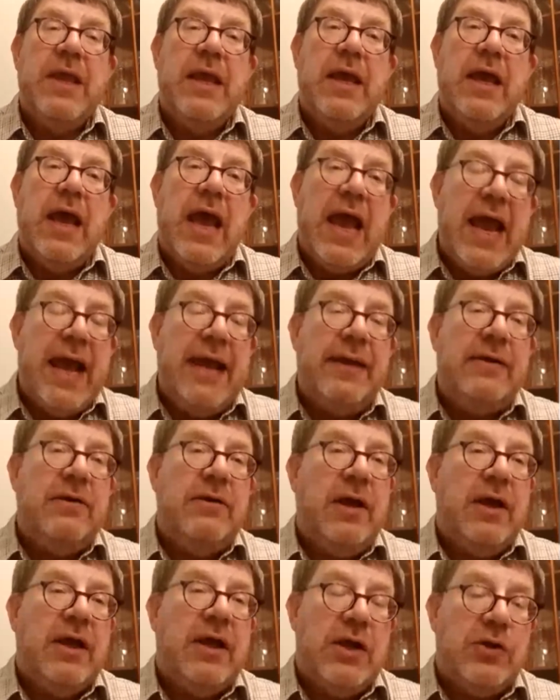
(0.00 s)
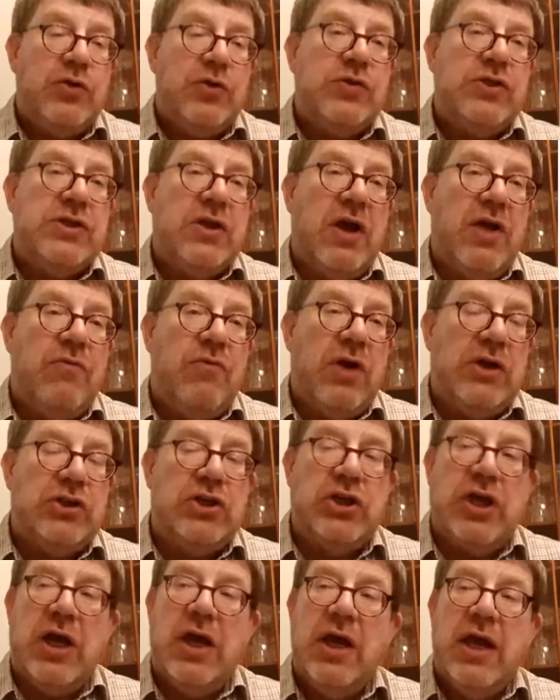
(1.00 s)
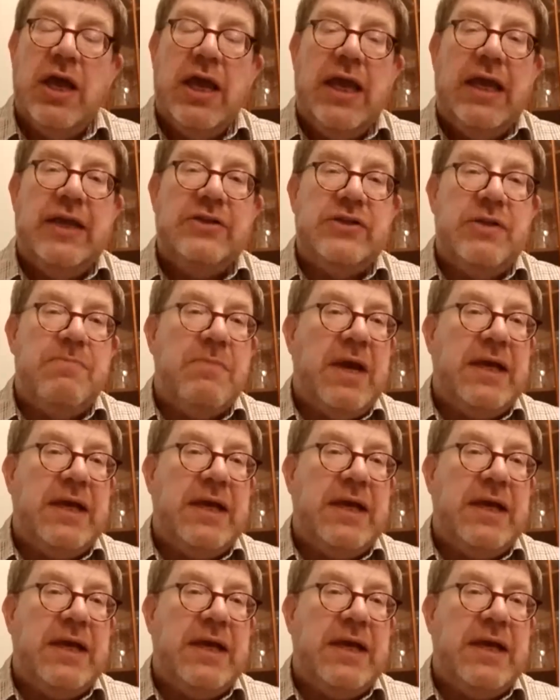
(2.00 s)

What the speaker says: and countries like Russia, is it makes